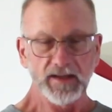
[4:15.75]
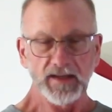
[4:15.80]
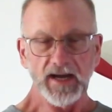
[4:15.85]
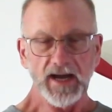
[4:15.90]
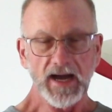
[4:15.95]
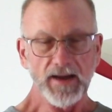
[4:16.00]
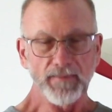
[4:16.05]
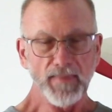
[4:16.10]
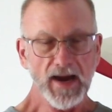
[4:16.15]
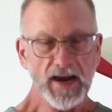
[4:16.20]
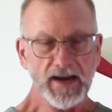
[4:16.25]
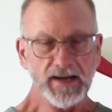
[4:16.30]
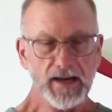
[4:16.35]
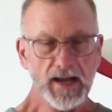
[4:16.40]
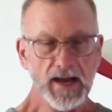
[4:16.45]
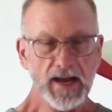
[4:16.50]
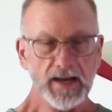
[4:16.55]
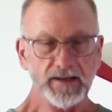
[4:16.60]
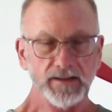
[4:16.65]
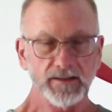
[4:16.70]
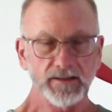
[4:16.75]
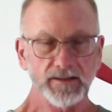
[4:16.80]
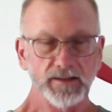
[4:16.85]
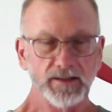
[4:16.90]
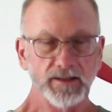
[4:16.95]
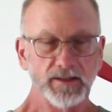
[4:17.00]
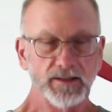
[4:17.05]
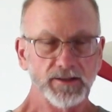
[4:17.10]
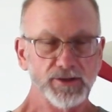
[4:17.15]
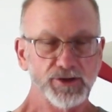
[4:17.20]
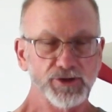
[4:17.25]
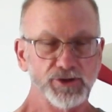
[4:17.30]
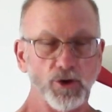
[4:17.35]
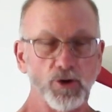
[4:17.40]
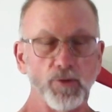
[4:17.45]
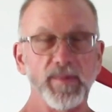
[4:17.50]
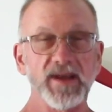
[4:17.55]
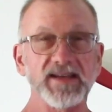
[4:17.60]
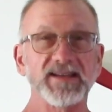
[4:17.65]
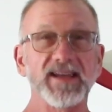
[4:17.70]
I might not
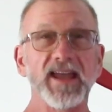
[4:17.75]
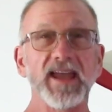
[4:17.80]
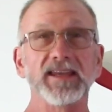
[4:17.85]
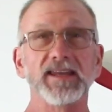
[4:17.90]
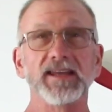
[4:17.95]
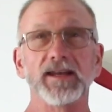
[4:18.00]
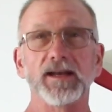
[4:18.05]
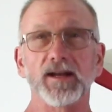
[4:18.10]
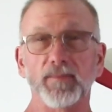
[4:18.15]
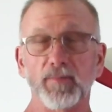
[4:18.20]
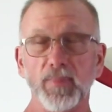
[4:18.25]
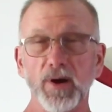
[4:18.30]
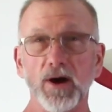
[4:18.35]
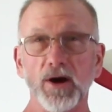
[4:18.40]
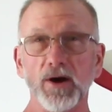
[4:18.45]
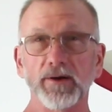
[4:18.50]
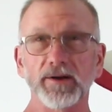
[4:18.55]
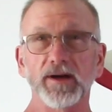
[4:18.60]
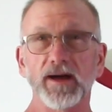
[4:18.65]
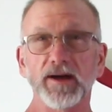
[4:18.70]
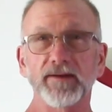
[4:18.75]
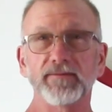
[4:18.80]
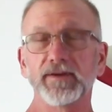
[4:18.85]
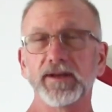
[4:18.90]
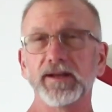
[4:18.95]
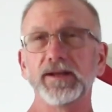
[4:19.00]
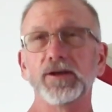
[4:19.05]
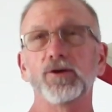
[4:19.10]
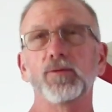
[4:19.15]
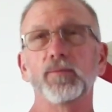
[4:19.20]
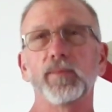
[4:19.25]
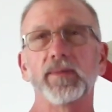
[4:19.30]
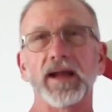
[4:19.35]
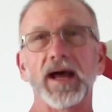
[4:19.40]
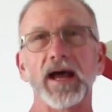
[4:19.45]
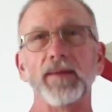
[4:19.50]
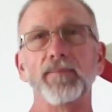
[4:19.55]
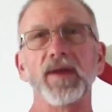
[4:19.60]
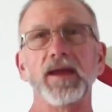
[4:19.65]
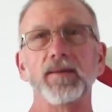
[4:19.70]
show me taking it apart on video, but
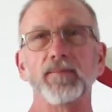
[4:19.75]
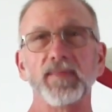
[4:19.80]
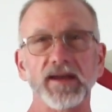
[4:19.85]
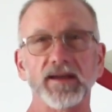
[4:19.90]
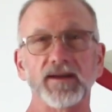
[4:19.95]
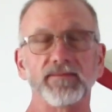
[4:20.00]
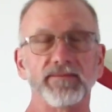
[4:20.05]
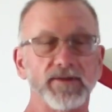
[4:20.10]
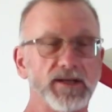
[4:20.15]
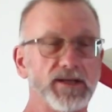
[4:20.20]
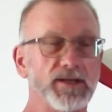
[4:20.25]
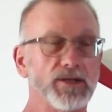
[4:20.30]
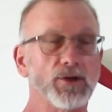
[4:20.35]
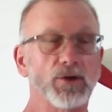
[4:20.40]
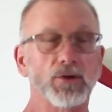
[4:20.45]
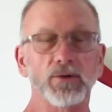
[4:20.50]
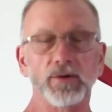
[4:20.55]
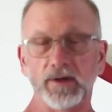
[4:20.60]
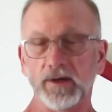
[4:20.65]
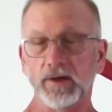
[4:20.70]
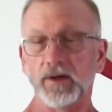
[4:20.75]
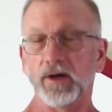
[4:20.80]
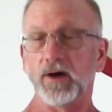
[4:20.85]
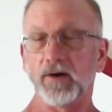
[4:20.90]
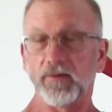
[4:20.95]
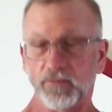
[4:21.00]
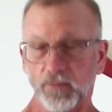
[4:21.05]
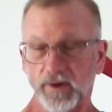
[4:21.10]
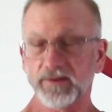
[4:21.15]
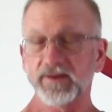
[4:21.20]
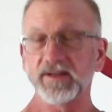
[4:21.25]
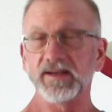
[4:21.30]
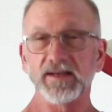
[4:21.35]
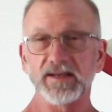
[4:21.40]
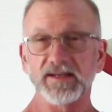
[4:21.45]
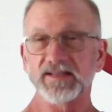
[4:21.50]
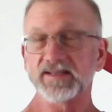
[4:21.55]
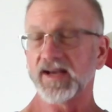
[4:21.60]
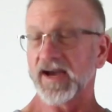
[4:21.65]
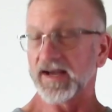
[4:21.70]
I may make a video of what the
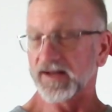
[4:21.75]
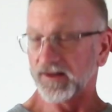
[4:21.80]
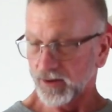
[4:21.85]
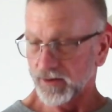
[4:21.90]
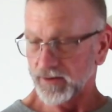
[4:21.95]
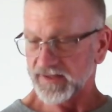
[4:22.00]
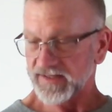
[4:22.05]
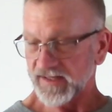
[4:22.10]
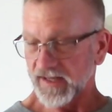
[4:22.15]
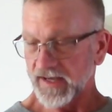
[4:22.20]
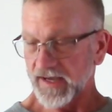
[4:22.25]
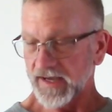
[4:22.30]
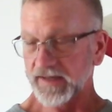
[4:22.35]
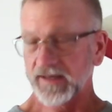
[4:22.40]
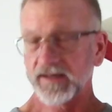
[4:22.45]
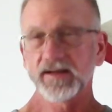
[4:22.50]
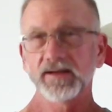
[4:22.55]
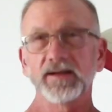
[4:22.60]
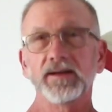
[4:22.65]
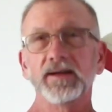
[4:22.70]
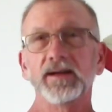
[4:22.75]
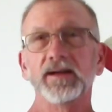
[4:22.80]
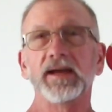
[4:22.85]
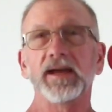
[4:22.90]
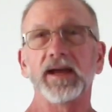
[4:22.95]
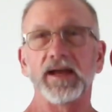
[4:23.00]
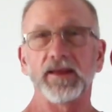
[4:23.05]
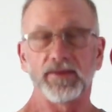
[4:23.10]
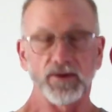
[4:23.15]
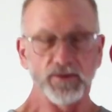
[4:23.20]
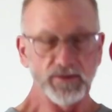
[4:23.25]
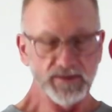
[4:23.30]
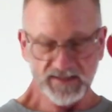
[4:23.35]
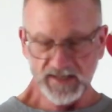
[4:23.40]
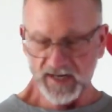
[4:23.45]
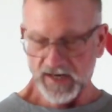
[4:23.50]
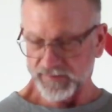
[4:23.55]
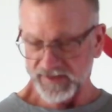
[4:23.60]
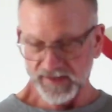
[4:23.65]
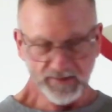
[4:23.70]
inside looks like and those
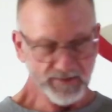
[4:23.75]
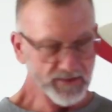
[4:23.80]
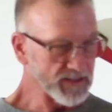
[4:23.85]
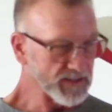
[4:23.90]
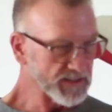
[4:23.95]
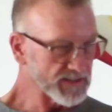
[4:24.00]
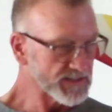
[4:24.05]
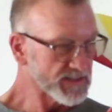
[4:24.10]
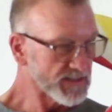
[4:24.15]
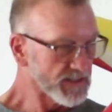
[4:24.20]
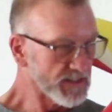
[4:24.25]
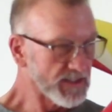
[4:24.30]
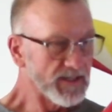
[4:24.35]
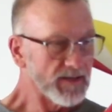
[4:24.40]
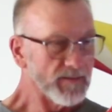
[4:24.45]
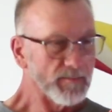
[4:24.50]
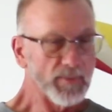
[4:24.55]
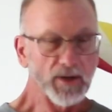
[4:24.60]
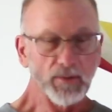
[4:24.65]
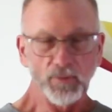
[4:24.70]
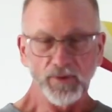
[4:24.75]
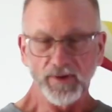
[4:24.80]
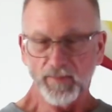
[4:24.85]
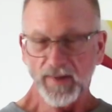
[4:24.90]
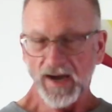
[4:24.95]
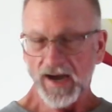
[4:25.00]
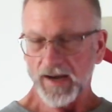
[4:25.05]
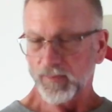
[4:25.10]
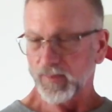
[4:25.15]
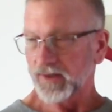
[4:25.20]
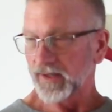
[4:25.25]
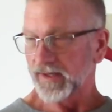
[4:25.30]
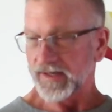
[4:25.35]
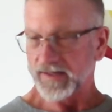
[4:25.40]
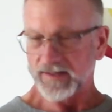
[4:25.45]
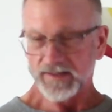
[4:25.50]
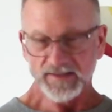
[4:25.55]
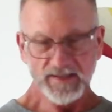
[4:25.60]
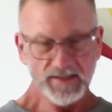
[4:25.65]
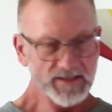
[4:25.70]
types of things. But with
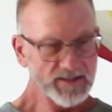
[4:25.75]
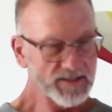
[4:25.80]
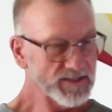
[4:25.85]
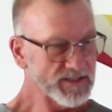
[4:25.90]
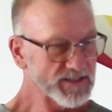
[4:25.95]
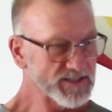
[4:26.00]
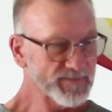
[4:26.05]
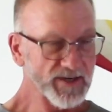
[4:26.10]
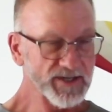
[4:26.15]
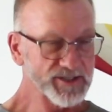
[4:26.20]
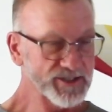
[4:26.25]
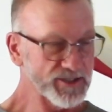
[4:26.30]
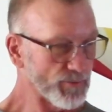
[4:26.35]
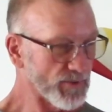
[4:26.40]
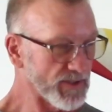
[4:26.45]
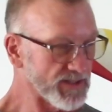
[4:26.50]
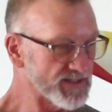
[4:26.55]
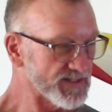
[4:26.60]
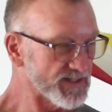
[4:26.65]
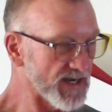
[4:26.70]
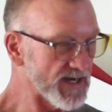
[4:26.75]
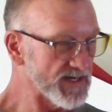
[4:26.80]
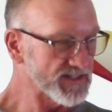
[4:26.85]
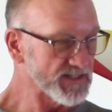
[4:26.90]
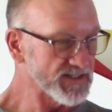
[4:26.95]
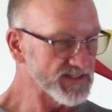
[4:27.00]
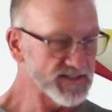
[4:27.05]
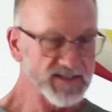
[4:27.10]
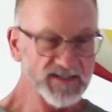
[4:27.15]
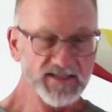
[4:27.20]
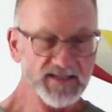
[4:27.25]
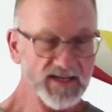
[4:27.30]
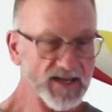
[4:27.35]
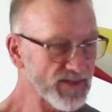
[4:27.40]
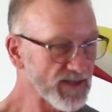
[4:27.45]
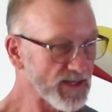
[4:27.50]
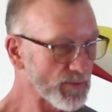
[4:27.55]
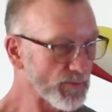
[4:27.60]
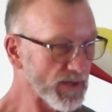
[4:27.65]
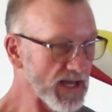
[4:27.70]
biplanes, especially one as nice as this, I
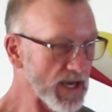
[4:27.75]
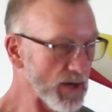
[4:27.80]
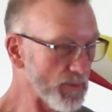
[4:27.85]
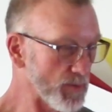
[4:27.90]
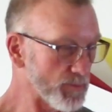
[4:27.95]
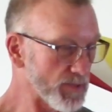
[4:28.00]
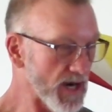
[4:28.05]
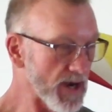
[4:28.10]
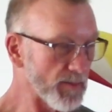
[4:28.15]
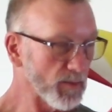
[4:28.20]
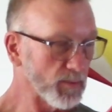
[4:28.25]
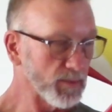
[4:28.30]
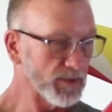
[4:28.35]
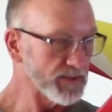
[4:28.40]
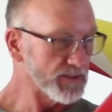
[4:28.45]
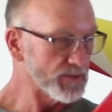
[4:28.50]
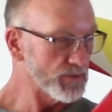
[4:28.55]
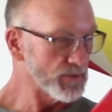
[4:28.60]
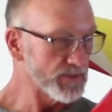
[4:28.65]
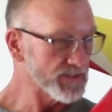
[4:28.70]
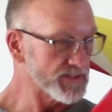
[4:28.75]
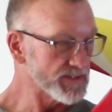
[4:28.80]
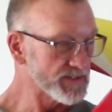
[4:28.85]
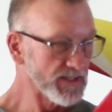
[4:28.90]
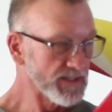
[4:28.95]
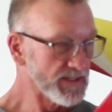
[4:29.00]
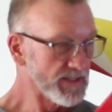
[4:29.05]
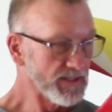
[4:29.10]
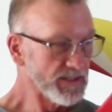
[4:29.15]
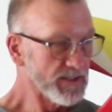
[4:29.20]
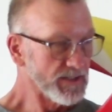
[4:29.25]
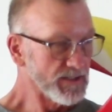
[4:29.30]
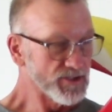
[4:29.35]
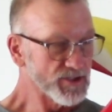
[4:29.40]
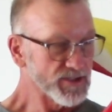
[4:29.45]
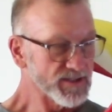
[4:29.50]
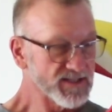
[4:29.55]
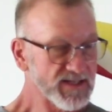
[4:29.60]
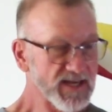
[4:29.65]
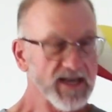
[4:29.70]
think what I would probably do is
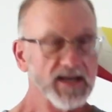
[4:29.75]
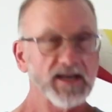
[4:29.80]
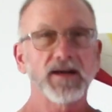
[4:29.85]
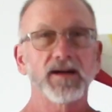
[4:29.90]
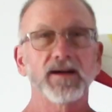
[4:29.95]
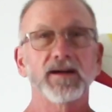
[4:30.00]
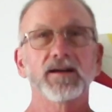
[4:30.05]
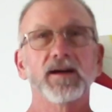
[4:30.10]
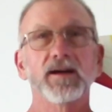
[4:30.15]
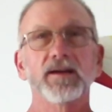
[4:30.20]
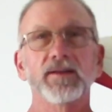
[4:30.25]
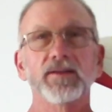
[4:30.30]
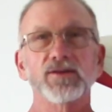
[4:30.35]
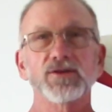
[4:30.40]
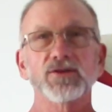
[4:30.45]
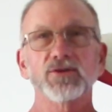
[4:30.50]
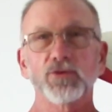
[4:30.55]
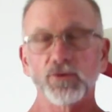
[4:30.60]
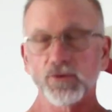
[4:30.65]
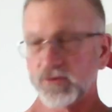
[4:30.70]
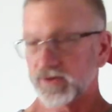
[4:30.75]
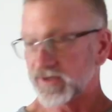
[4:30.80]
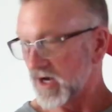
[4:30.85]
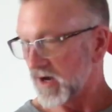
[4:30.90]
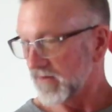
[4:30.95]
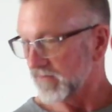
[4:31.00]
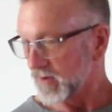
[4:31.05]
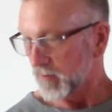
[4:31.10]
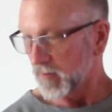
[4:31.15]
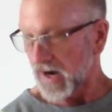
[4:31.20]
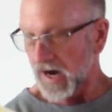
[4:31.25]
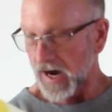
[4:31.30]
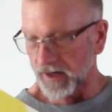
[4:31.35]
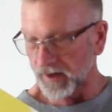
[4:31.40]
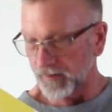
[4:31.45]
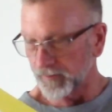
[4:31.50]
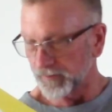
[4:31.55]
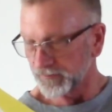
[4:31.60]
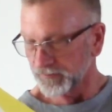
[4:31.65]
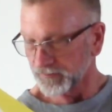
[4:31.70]
just take the screws off the
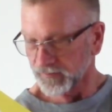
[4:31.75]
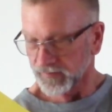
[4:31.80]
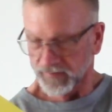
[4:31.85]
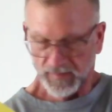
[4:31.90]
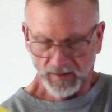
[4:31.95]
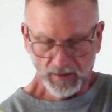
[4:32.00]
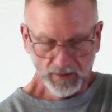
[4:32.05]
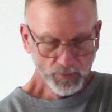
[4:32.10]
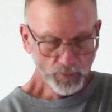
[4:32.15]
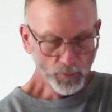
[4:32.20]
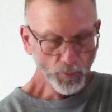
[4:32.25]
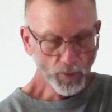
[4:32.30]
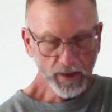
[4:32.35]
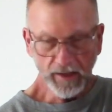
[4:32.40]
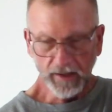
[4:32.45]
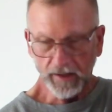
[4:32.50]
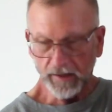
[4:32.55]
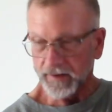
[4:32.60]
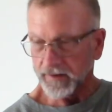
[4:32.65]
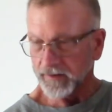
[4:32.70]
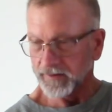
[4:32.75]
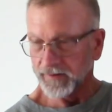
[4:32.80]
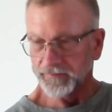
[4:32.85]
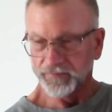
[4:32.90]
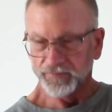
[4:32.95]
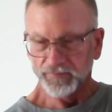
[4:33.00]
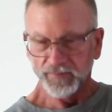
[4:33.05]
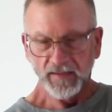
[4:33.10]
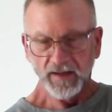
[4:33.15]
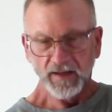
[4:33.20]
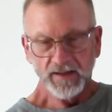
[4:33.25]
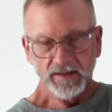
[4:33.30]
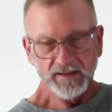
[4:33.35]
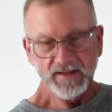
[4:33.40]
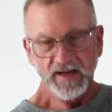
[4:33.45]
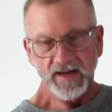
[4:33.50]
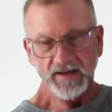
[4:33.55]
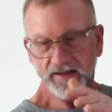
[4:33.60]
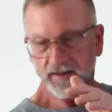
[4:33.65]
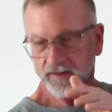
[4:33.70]
bottom wing,
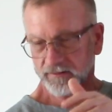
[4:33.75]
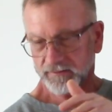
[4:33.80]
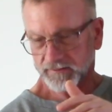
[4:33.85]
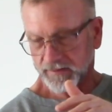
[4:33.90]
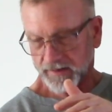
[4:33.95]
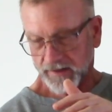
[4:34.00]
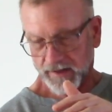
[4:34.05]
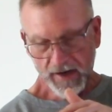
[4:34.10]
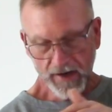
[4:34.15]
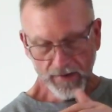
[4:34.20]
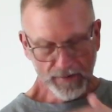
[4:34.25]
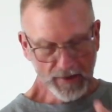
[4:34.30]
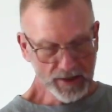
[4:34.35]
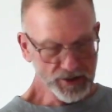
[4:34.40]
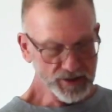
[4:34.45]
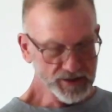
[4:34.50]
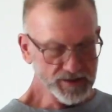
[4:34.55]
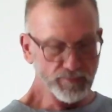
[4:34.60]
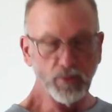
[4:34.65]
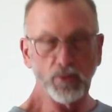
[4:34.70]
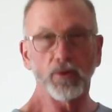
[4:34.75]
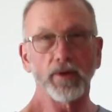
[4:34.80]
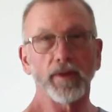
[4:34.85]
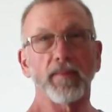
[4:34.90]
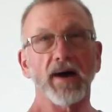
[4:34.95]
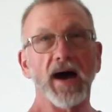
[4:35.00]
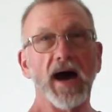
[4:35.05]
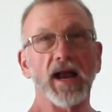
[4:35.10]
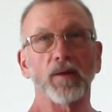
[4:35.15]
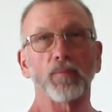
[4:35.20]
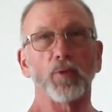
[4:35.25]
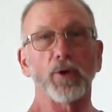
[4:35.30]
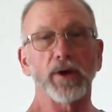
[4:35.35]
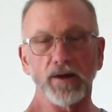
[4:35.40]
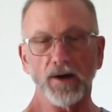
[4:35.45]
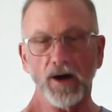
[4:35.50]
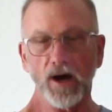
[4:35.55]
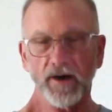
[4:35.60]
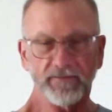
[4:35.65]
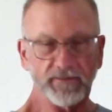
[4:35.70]
and then just pull the bottom
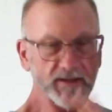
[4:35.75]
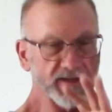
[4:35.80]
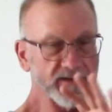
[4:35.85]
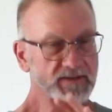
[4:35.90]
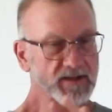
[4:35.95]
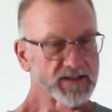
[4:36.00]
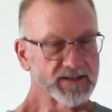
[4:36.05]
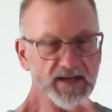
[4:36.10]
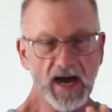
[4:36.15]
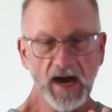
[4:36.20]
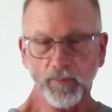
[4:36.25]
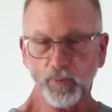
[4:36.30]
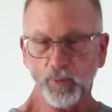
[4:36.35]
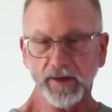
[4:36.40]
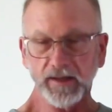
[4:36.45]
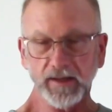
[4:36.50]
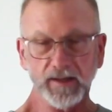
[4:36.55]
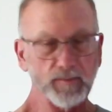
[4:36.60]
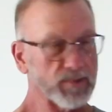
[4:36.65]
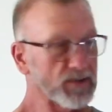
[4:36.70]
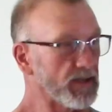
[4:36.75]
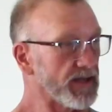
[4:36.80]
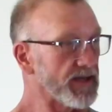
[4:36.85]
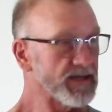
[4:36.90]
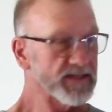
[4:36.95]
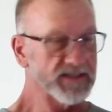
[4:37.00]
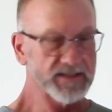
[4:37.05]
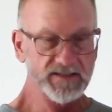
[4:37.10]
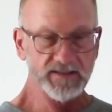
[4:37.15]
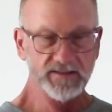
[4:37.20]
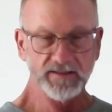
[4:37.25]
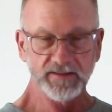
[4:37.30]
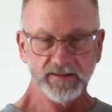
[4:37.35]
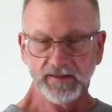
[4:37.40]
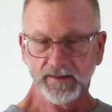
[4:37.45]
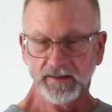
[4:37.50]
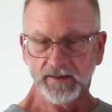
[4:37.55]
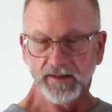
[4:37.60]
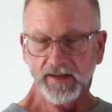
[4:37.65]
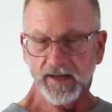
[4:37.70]
wing off, leave the top wing in place,
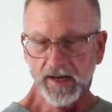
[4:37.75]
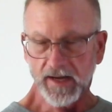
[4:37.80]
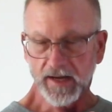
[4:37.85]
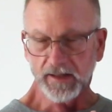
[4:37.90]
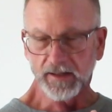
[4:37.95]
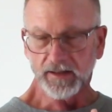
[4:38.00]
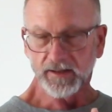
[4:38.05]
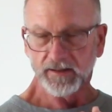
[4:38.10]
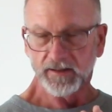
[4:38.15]
and